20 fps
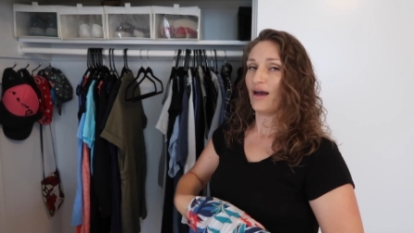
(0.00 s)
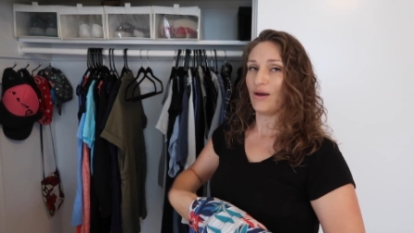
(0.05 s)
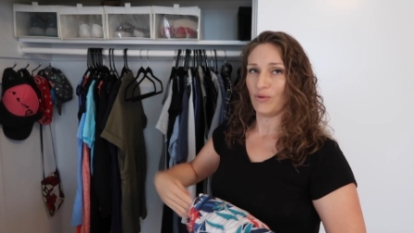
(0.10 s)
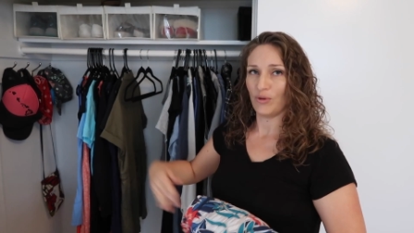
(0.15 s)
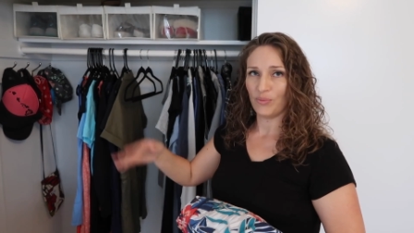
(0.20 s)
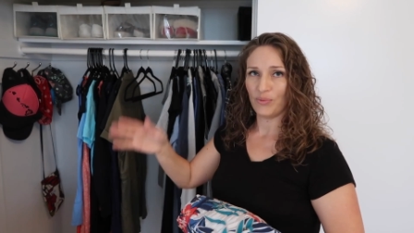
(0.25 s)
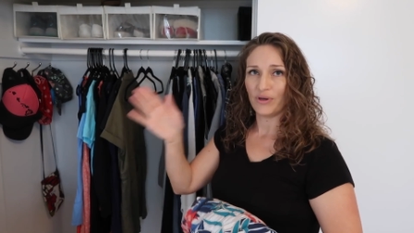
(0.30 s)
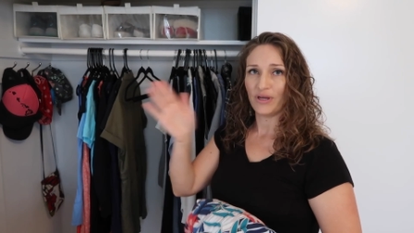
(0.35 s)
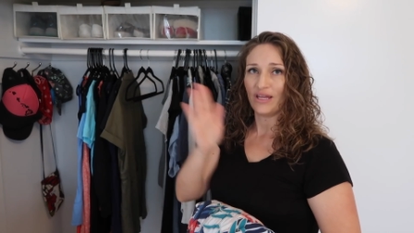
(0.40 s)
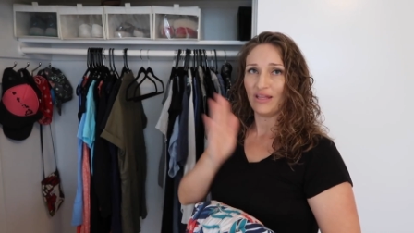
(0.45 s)
I
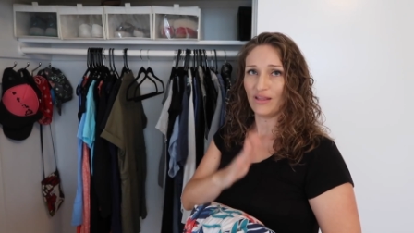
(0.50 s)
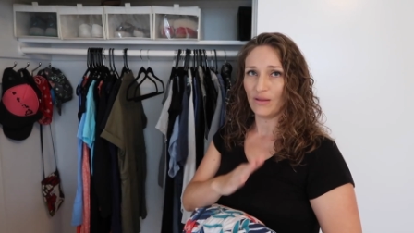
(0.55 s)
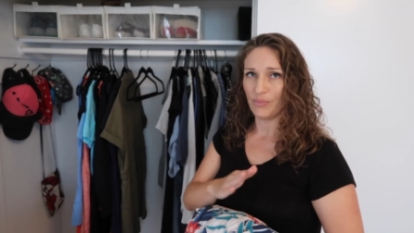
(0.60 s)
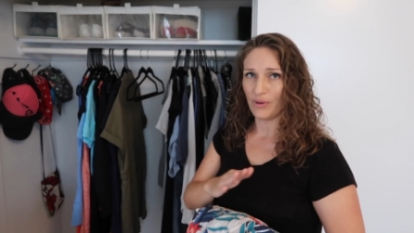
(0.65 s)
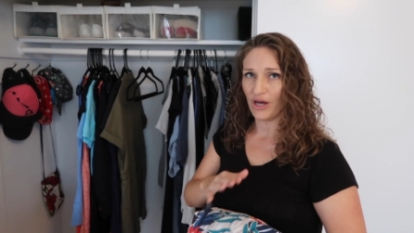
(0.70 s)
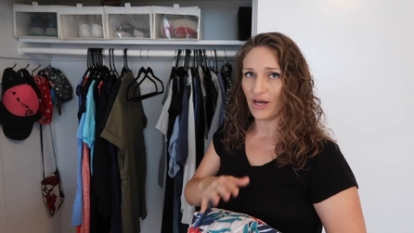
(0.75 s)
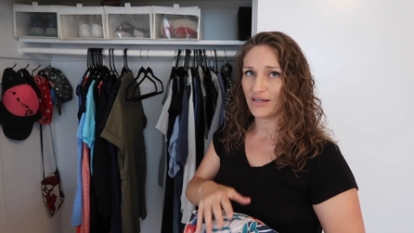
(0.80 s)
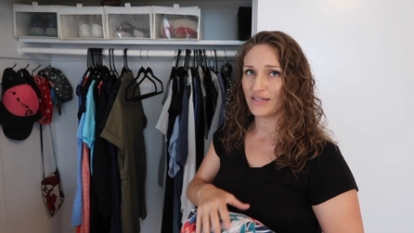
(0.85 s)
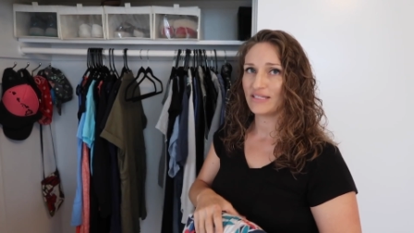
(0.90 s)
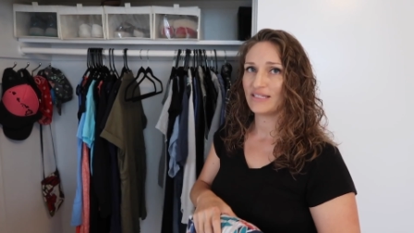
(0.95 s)
will put in the
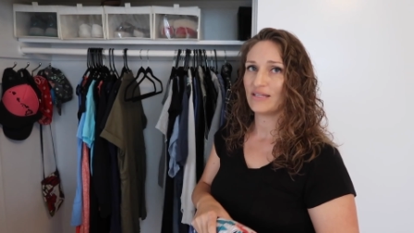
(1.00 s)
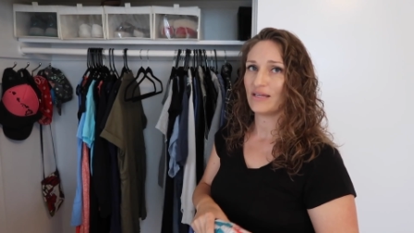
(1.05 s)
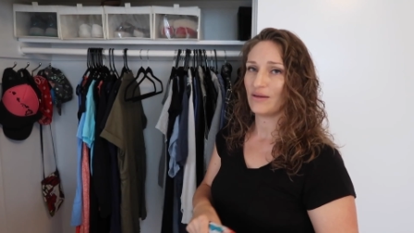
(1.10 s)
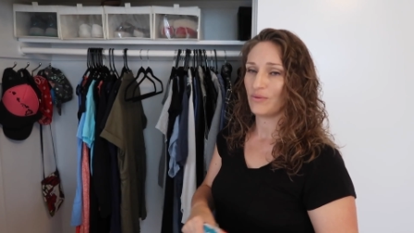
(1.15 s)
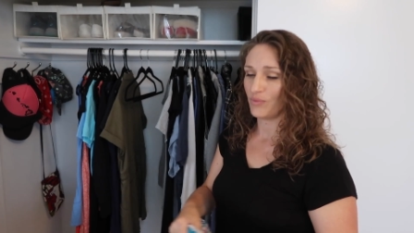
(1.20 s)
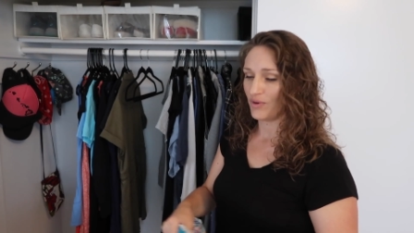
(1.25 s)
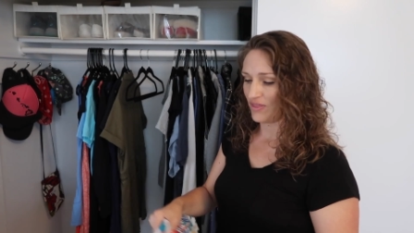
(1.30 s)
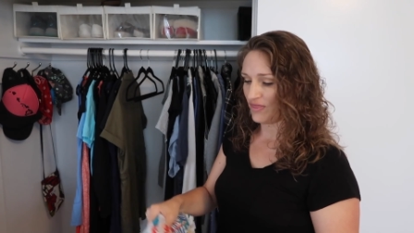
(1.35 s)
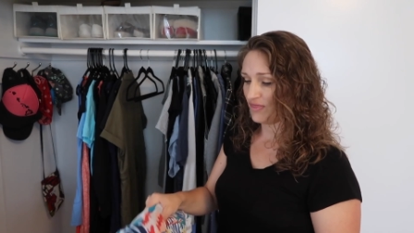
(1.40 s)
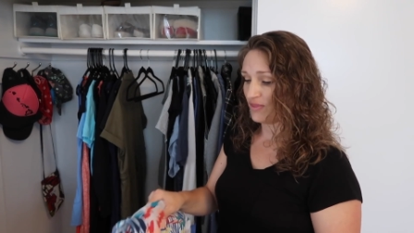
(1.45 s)
box
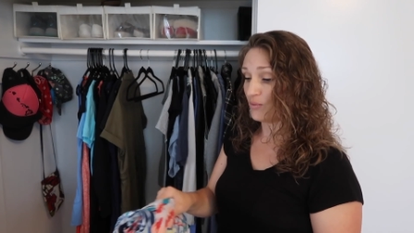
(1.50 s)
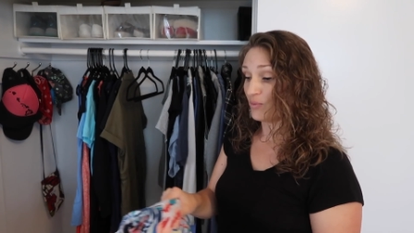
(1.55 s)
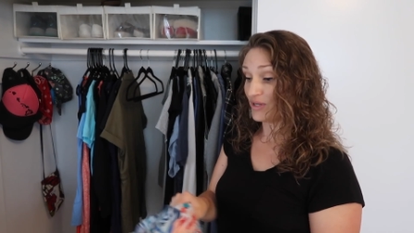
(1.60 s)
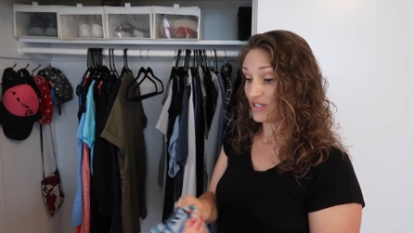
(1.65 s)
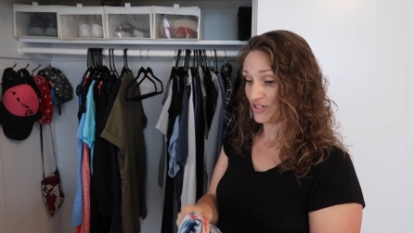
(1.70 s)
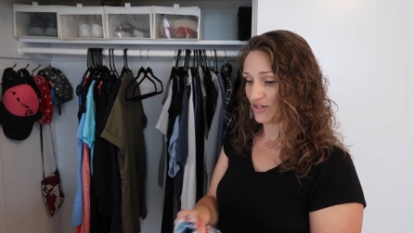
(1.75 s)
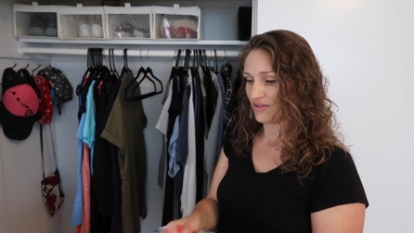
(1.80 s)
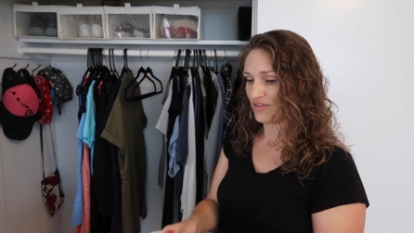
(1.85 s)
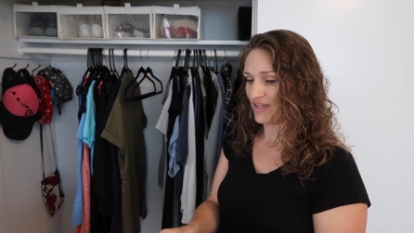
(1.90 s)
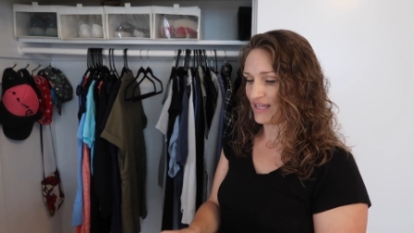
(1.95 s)
with the
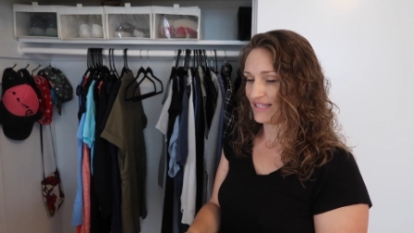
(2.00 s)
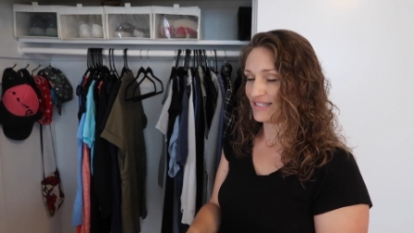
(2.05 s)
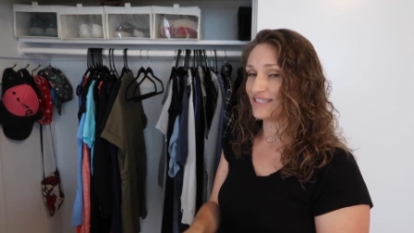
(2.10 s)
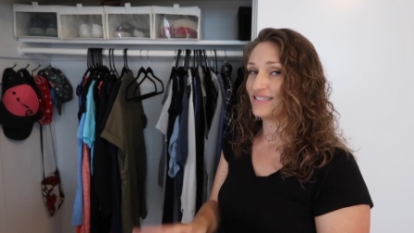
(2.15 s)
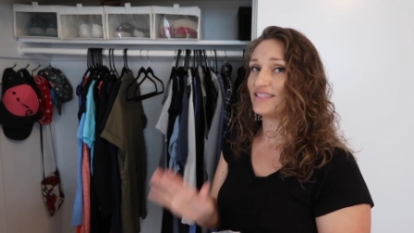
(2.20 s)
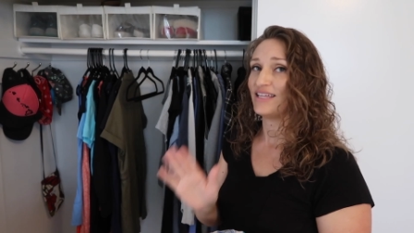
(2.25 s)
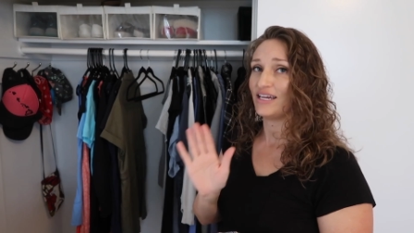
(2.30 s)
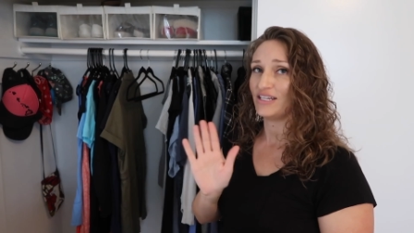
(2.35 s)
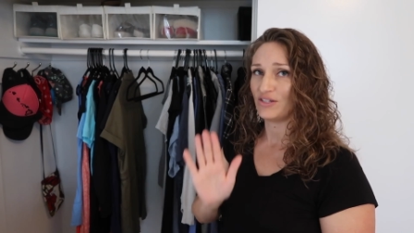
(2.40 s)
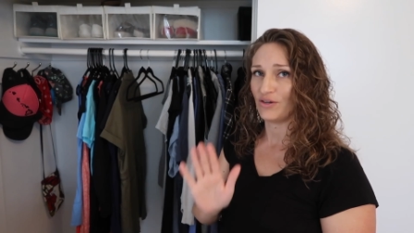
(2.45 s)
winter
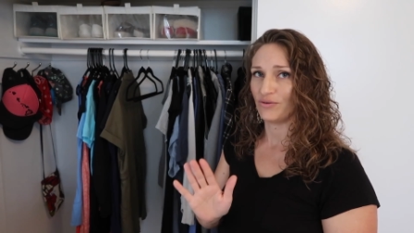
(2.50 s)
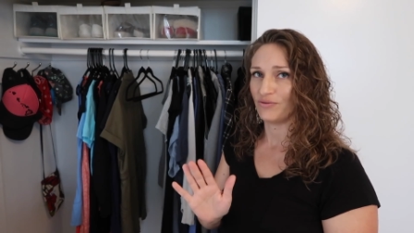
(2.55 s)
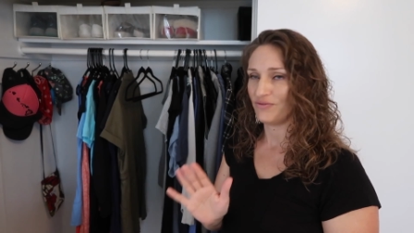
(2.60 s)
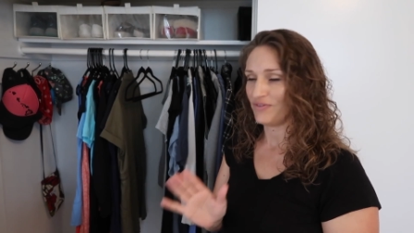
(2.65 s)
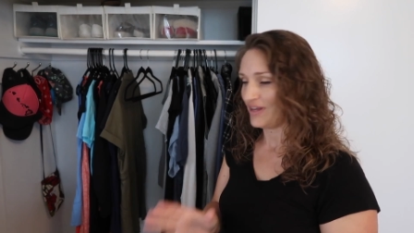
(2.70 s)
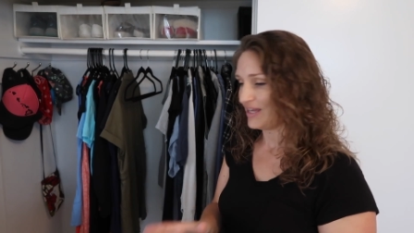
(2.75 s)
things that don't